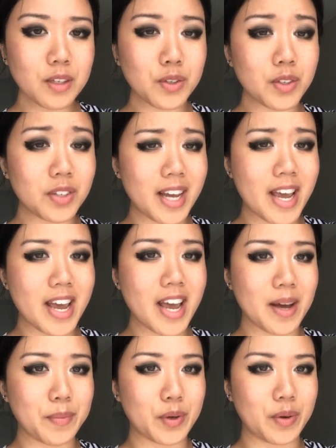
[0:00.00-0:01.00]
So
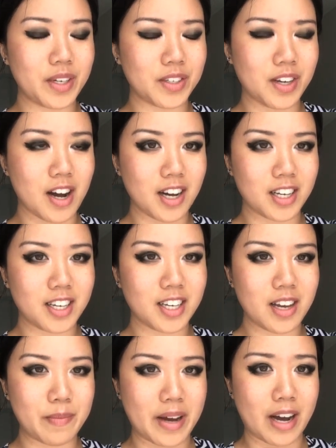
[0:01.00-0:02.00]
today I'm going to talk
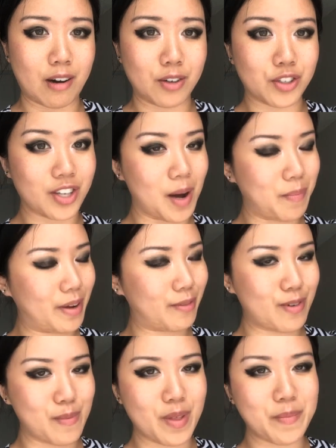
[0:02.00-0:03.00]
about
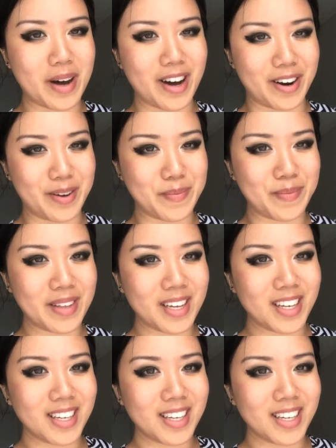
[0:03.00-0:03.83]
topping from the bottom.